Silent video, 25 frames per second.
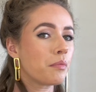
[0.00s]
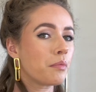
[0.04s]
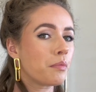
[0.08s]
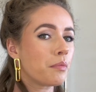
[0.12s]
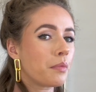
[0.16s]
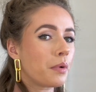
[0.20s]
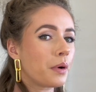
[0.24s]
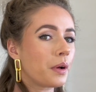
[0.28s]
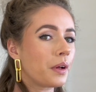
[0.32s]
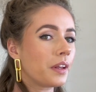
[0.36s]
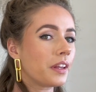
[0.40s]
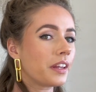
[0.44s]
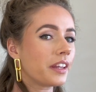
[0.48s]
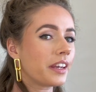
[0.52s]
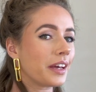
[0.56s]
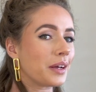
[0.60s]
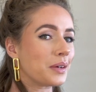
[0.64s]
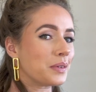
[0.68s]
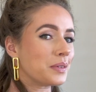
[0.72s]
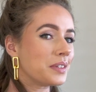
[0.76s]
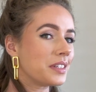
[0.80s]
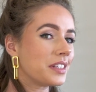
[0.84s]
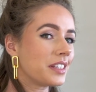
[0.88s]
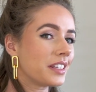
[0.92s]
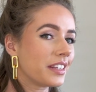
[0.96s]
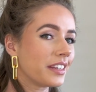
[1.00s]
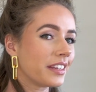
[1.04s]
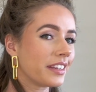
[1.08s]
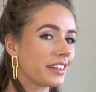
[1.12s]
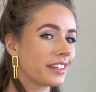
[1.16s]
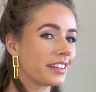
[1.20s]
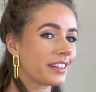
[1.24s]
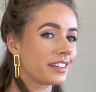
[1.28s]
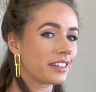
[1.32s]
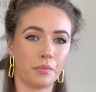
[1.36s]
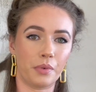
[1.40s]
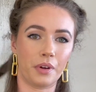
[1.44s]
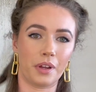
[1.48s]
Pull it out.
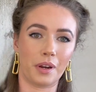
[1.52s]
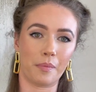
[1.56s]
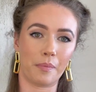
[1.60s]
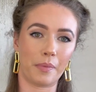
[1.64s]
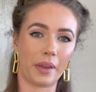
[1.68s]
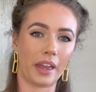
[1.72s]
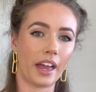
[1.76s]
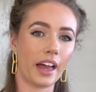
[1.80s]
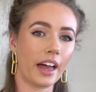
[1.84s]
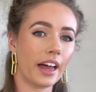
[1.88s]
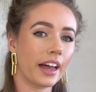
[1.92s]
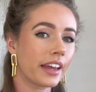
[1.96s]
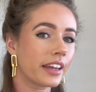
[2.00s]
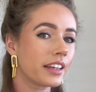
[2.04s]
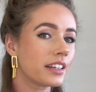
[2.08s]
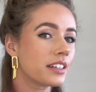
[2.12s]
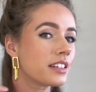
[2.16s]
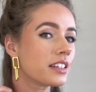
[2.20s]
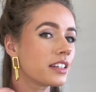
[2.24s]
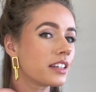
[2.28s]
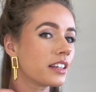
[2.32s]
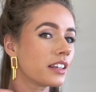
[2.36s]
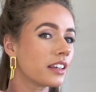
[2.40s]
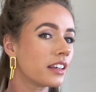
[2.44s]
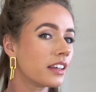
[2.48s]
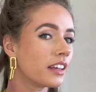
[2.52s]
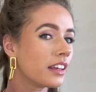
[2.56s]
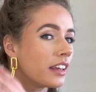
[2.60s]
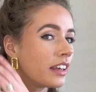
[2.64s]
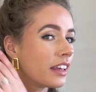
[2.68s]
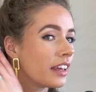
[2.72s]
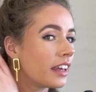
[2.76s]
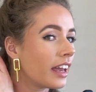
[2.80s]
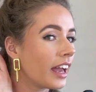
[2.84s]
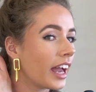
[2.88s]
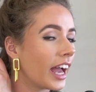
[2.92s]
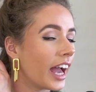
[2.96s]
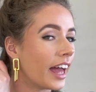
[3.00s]
Put it behind.
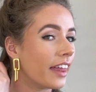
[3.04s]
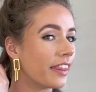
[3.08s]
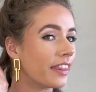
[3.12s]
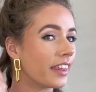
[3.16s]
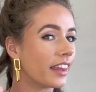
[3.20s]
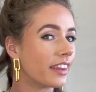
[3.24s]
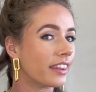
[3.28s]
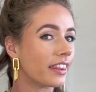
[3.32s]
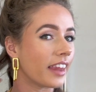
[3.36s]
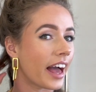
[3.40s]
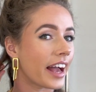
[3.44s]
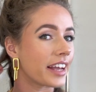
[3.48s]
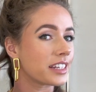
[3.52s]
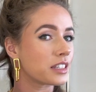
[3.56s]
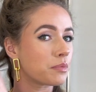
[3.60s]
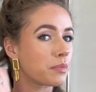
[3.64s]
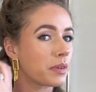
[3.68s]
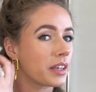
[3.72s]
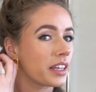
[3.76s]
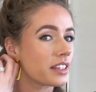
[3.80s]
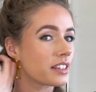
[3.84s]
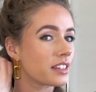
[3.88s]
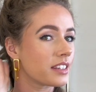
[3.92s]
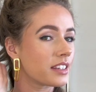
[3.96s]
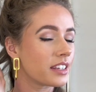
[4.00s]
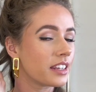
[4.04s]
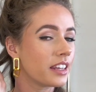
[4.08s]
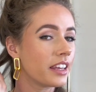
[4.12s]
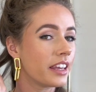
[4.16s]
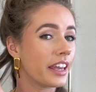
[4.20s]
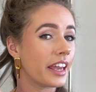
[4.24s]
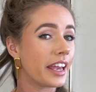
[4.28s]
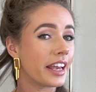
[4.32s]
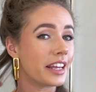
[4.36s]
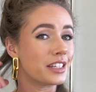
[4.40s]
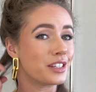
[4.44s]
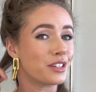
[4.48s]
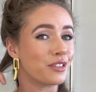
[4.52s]
And then last piece.
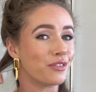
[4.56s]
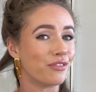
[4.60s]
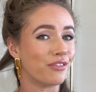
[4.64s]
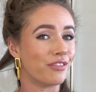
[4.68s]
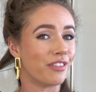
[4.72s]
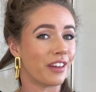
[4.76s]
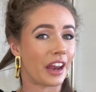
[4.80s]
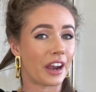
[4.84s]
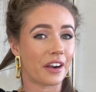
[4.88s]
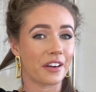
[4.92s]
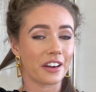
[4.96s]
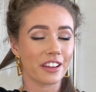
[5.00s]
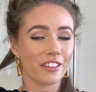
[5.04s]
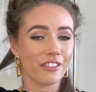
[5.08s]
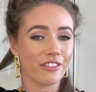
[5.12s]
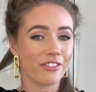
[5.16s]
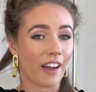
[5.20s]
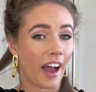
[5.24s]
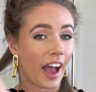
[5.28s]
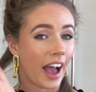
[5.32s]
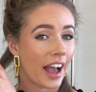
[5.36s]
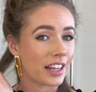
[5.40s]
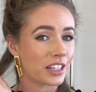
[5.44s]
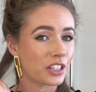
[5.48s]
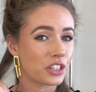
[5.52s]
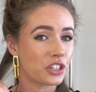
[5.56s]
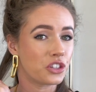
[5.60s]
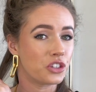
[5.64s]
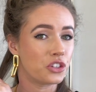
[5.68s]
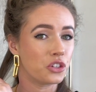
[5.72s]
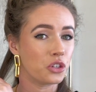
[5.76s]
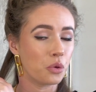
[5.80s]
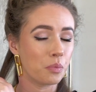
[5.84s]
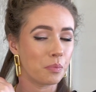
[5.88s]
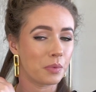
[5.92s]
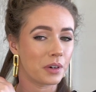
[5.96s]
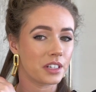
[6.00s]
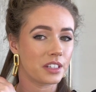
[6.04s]
It's very fast,
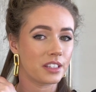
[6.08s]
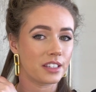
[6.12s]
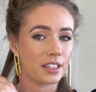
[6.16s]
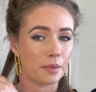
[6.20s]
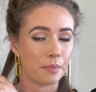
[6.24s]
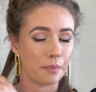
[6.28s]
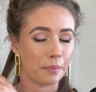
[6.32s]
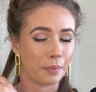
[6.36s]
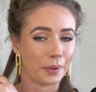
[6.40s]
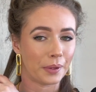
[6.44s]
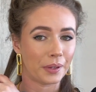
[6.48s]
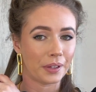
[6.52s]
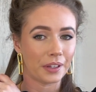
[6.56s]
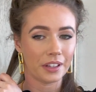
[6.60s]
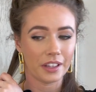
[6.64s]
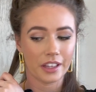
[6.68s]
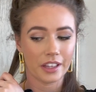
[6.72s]
super simple,